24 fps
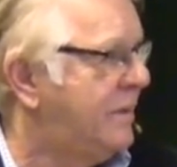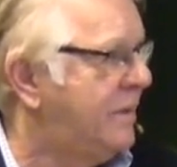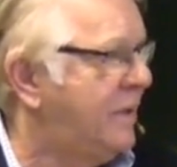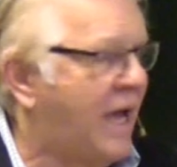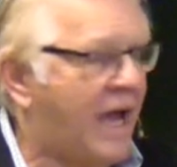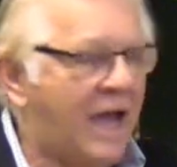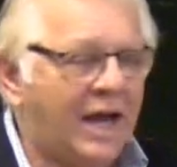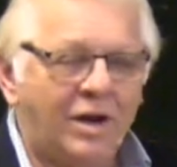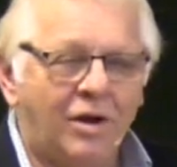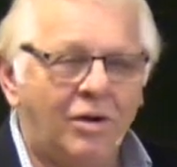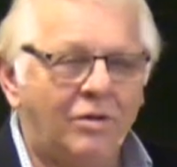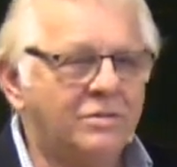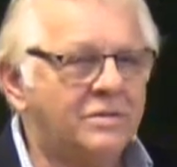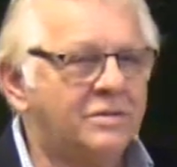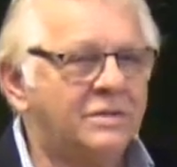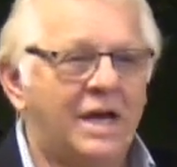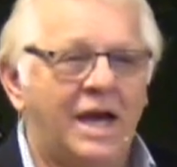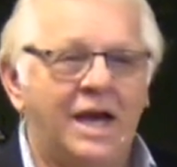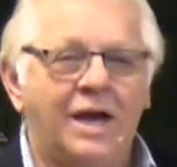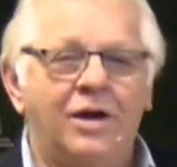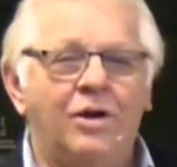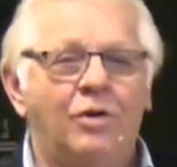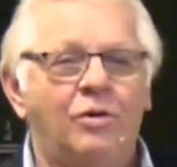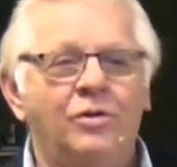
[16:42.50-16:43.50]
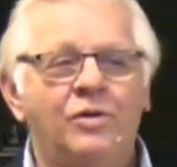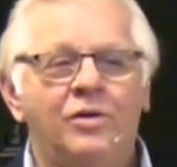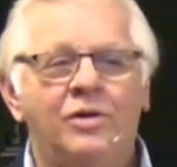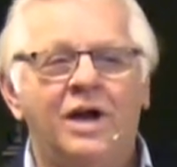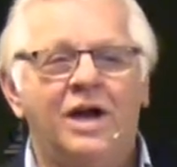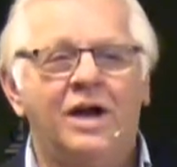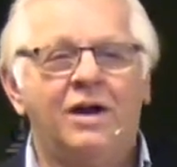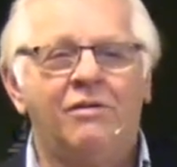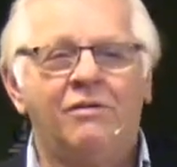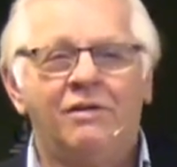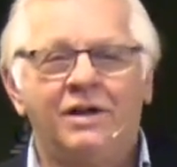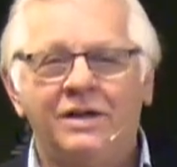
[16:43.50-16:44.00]
I know you
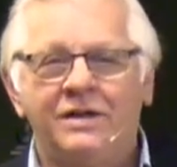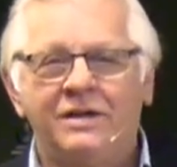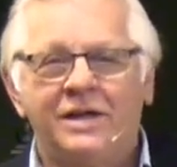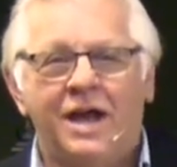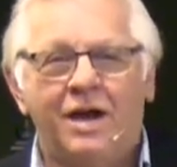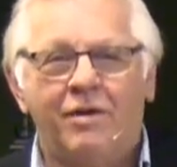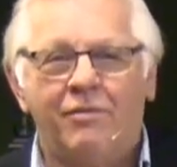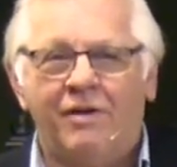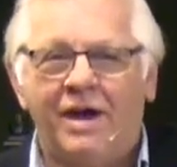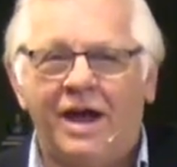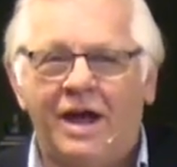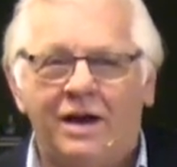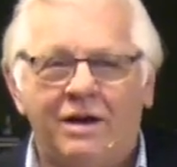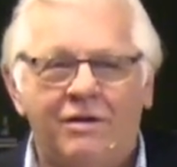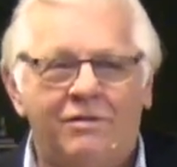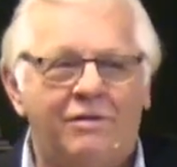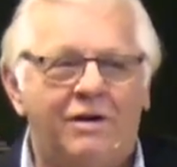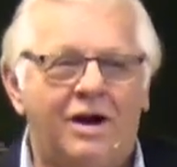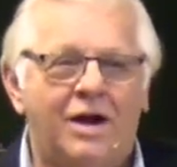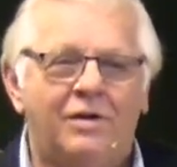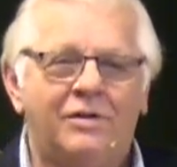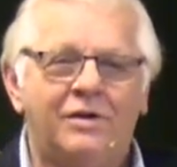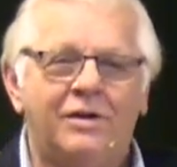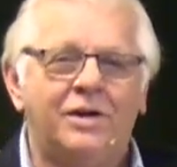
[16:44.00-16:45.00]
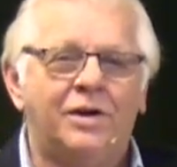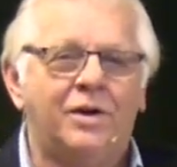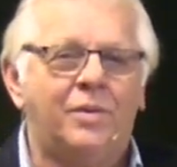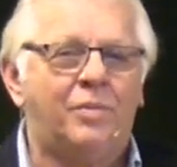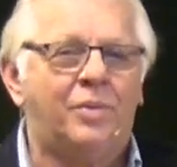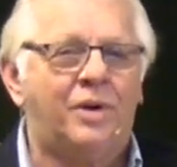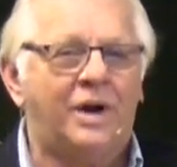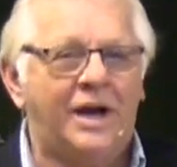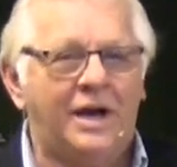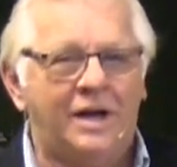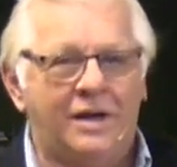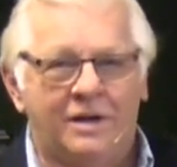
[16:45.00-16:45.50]
got to let that rattle around in your
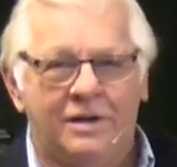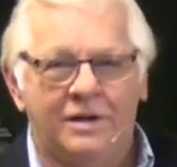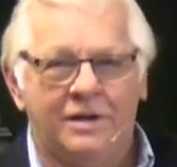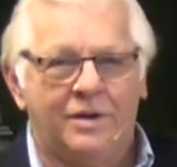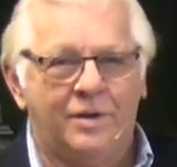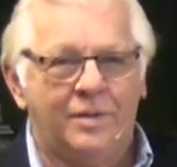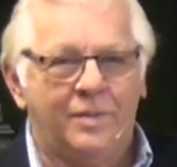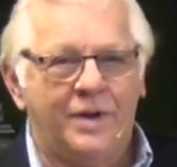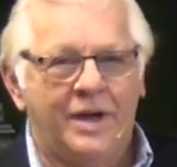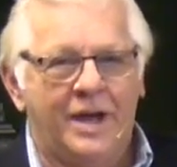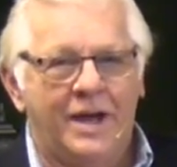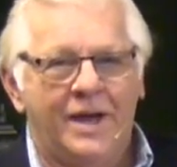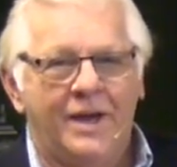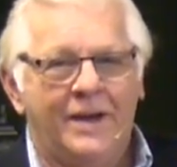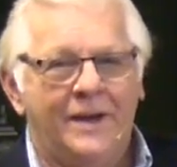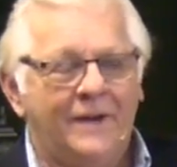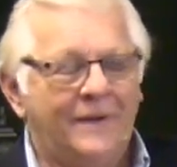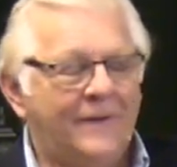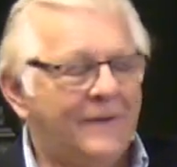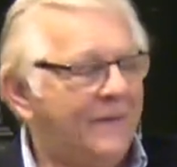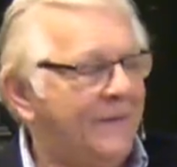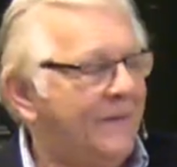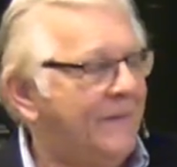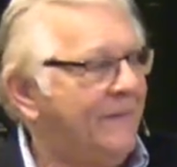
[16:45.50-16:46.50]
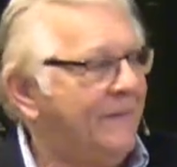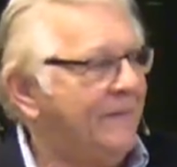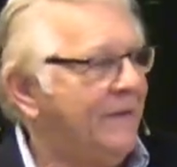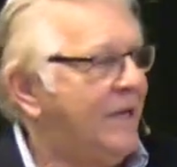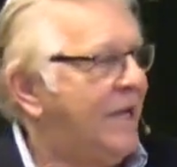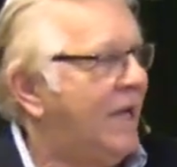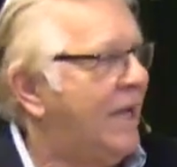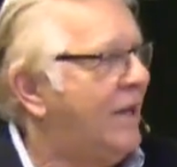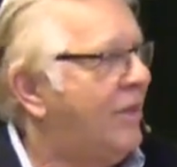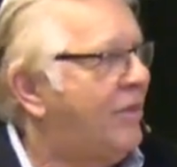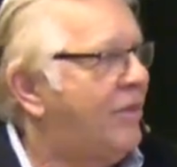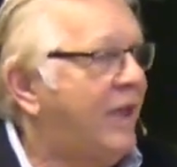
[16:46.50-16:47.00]
brain a little bit. You
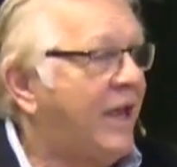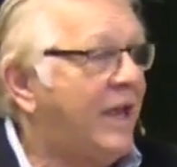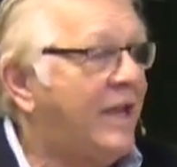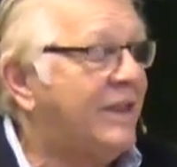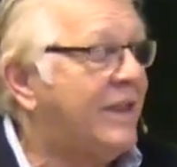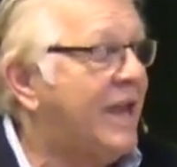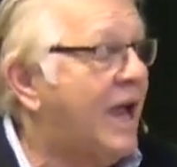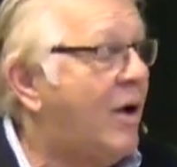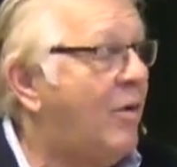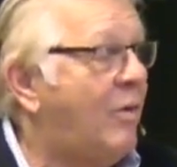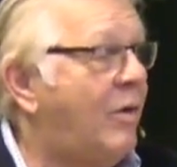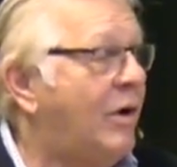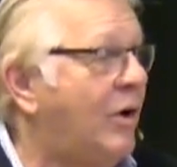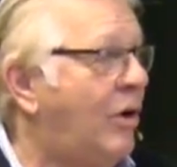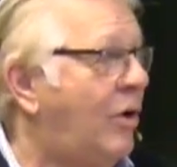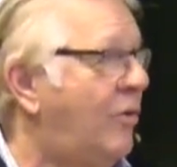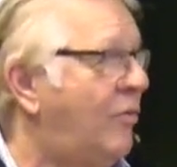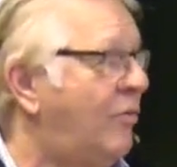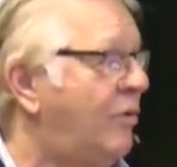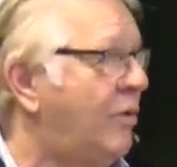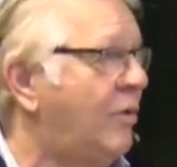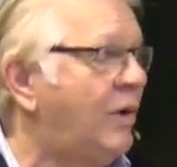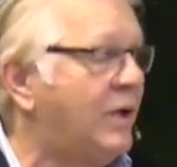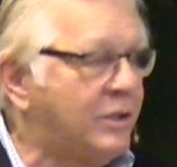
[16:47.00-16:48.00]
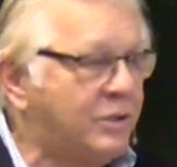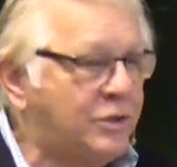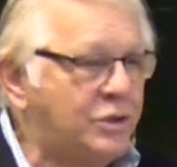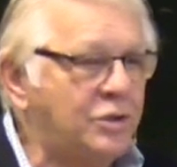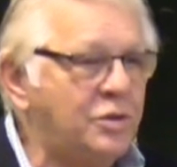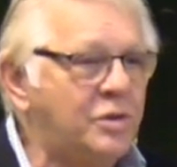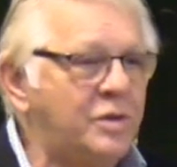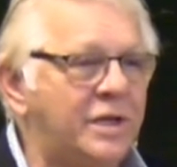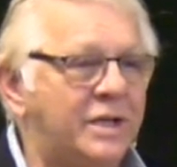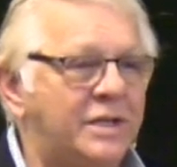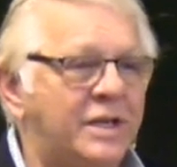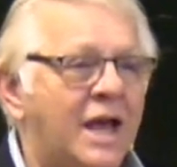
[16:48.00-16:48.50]
got to think that one over. Well,
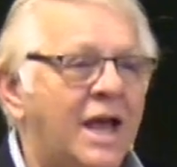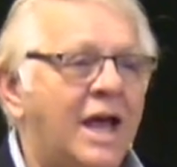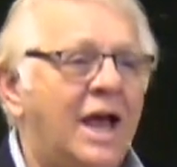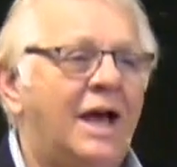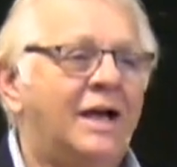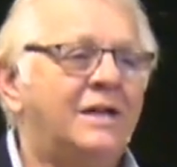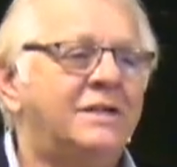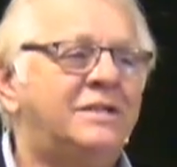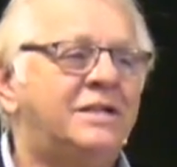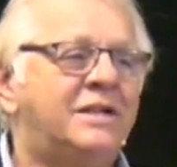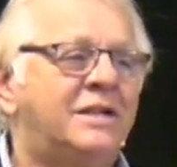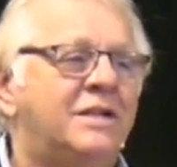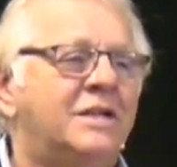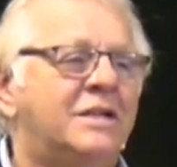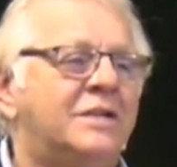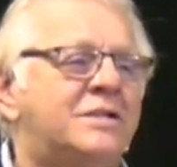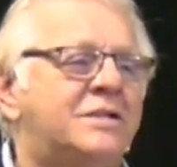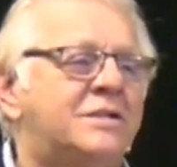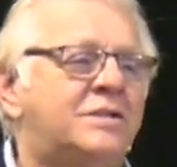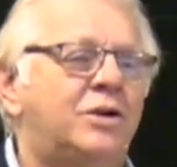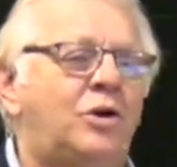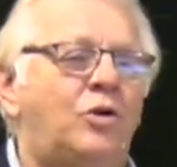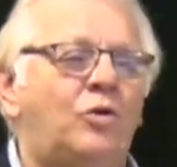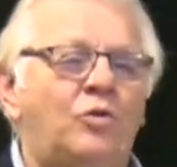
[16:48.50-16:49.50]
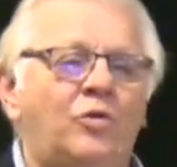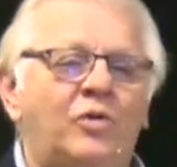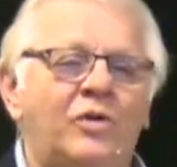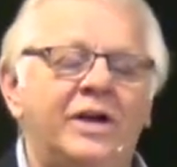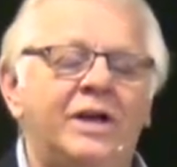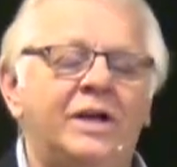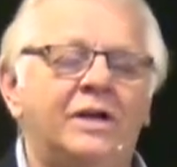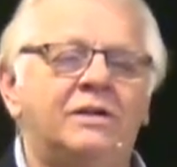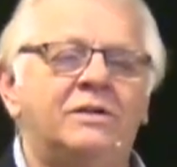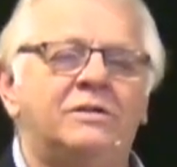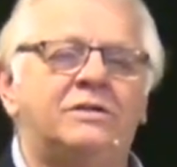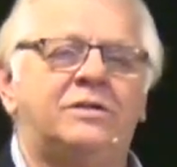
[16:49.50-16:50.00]
do it until it's so
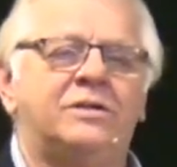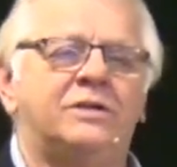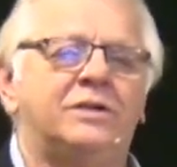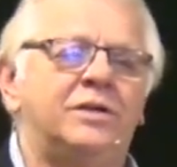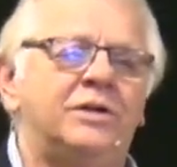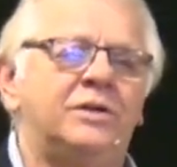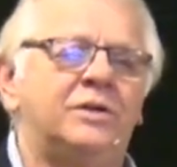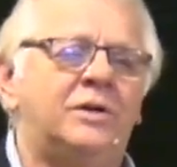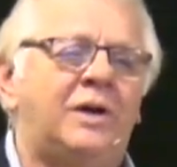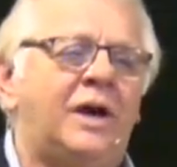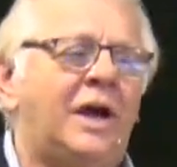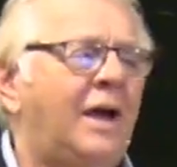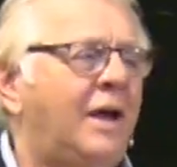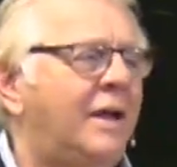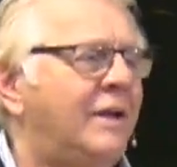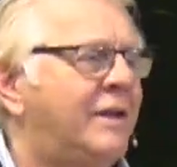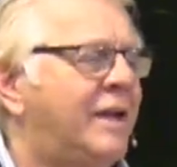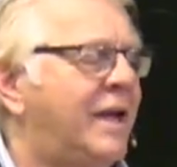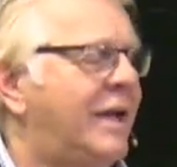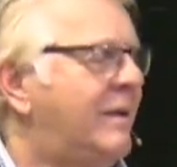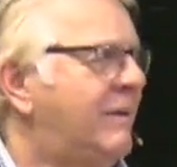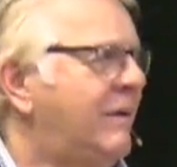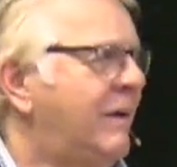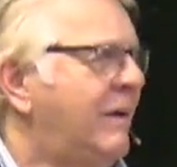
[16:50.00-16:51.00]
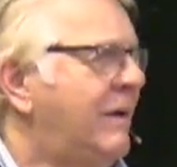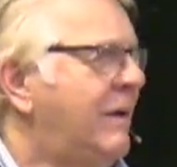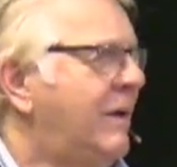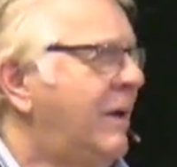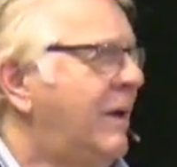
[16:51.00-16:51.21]
real to you that